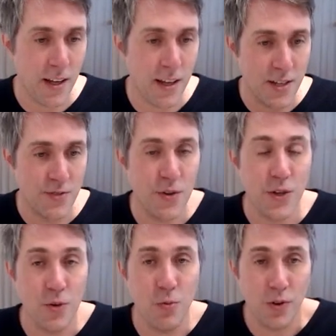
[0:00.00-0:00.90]
a list that
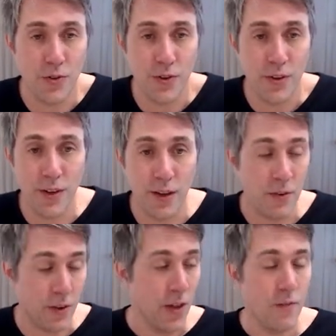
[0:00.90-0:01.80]
you want to,
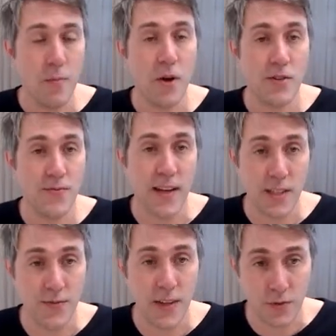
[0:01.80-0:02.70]
the most
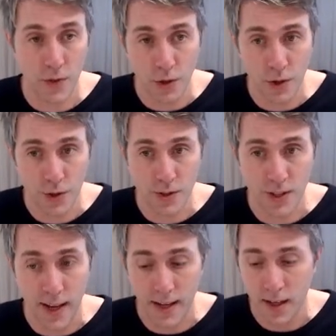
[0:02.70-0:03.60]
effective things that you can do
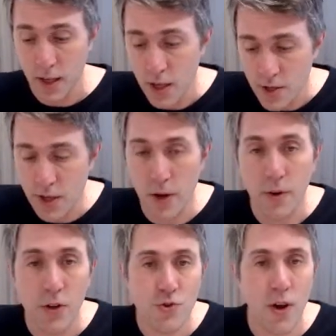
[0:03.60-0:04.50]
today.
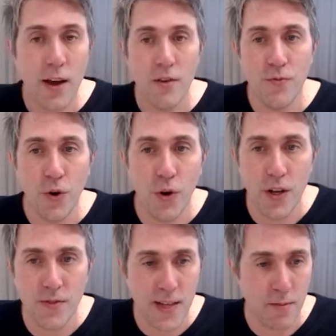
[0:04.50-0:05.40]
So try and
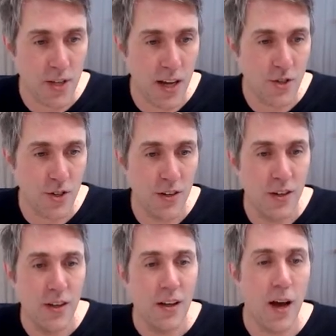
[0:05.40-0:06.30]
avoid the temptation
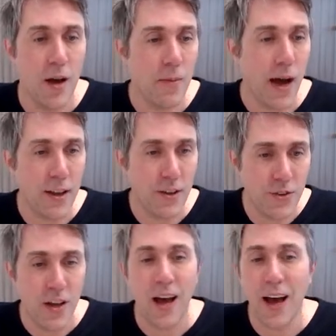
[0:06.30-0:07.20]

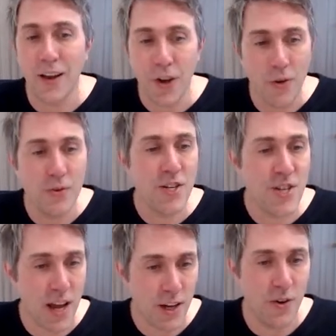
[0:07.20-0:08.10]
and only
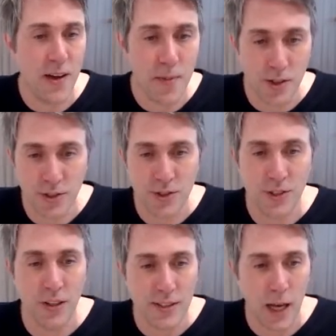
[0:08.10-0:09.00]
check your emails at
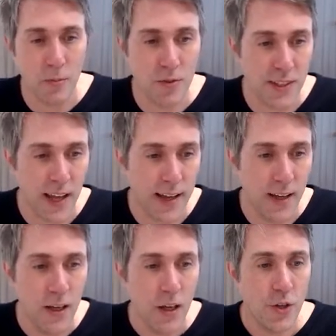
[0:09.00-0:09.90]
certain times of the day.
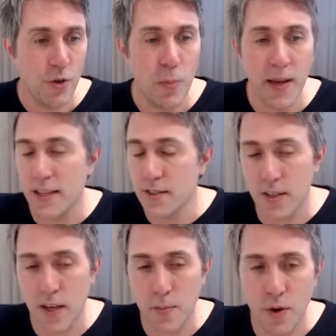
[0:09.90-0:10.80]
You'll be
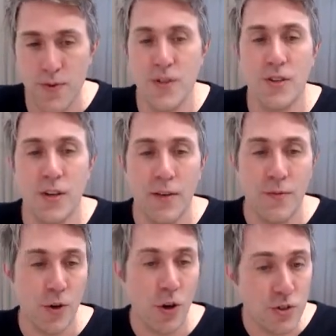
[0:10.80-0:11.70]
instantly more efficient if
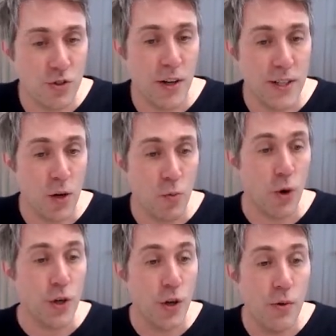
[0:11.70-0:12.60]
you're concentrating on
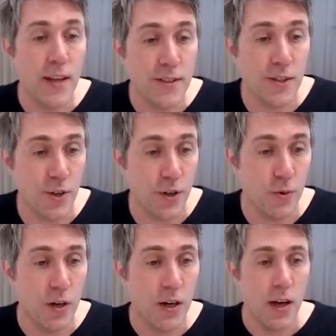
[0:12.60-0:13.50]
what you need to
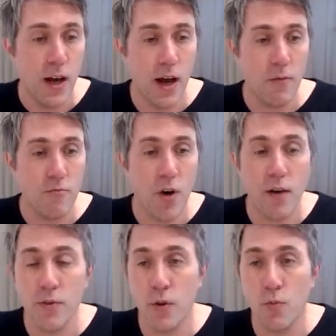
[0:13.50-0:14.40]
do
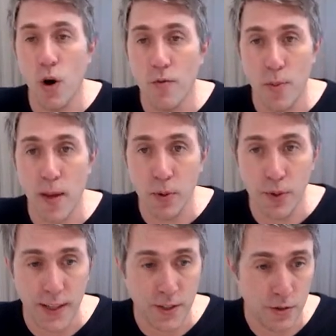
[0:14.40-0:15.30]
rather than what other people
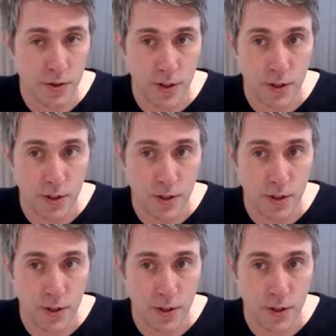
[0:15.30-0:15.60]
need you to